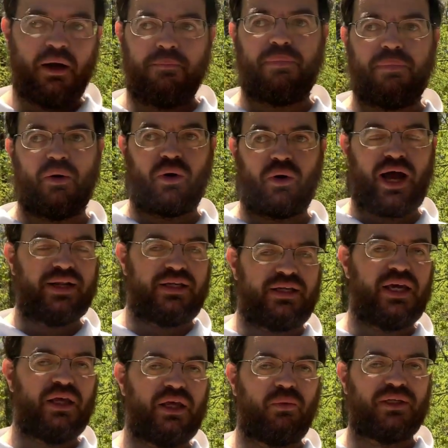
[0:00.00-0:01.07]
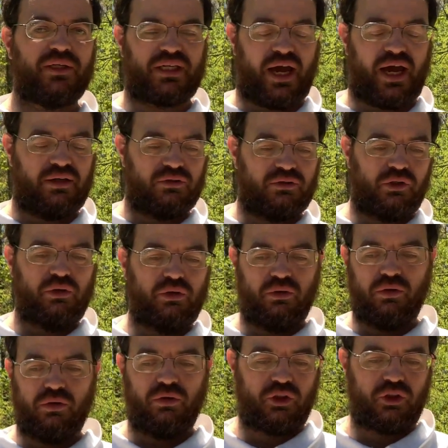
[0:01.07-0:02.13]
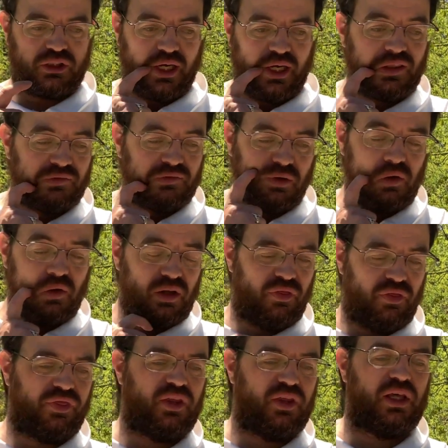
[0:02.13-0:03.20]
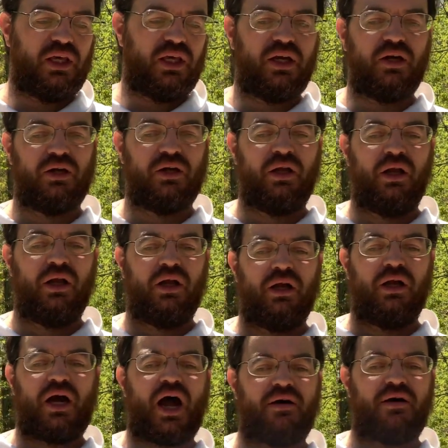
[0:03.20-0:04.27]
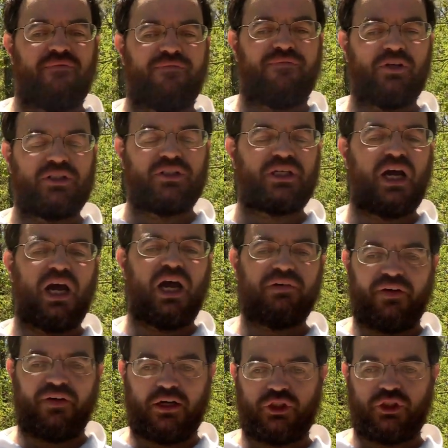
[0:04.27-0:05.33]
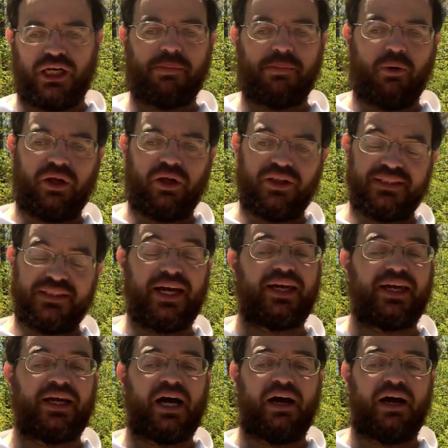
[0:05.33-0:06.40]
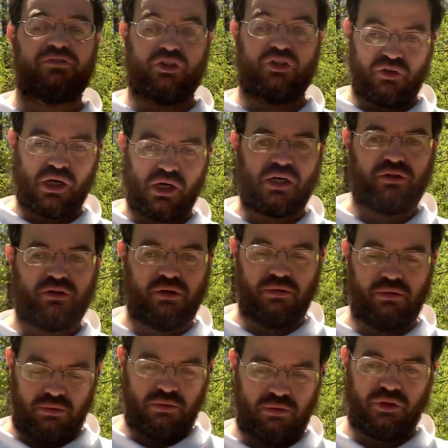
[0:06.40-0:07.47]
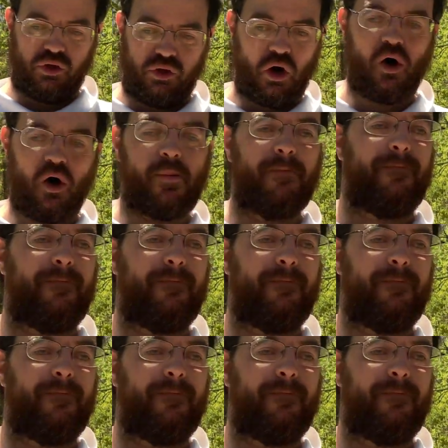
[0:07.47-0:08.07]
But what I did was, just like the first hive, I checkerboarded the second hive to draw out the comb.